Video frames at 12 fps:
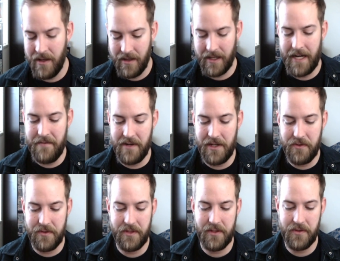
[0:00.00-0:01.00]
kind of an
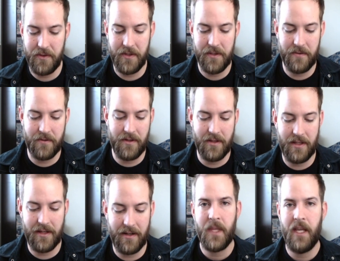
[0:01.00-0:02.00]
interesting story overall
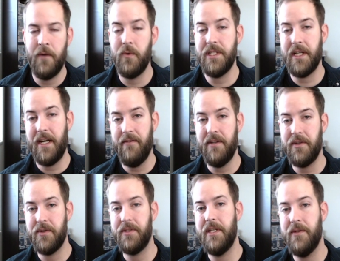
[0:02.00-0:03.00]
there. It was kind of
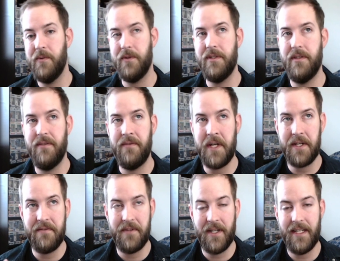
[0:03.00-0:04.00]
interesting towards the
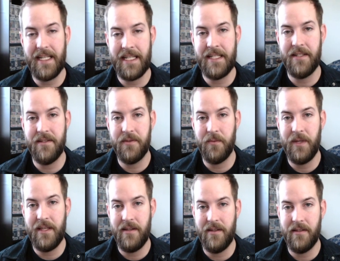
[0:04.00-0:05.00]
very, very end
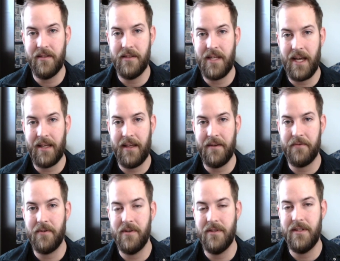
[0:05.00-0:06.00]
when Zac
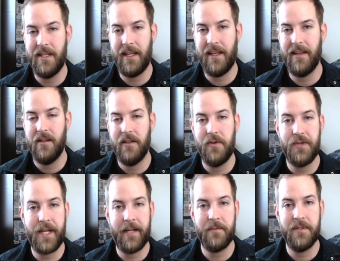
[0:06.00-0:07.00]
Efron and Hugh
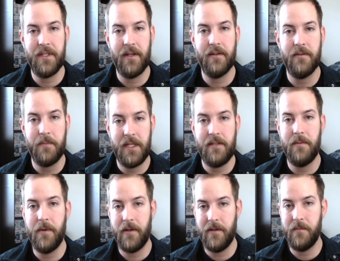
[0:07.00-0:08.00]
Jackman's character, P.T.
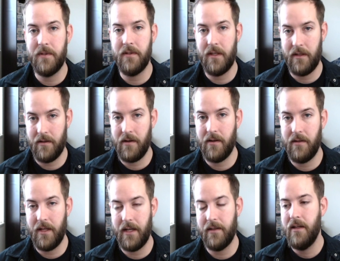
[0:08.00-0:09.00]
Barnum and
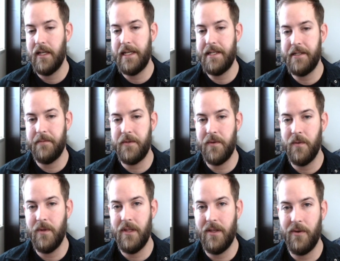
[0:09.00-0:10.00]
Carlisle, end up
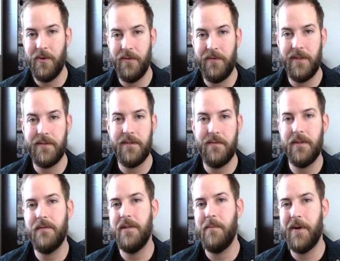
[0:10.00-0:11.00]
doing the whole
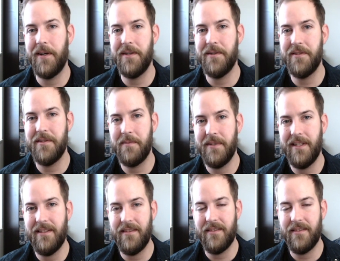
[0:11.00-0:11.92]
50-50 partner split.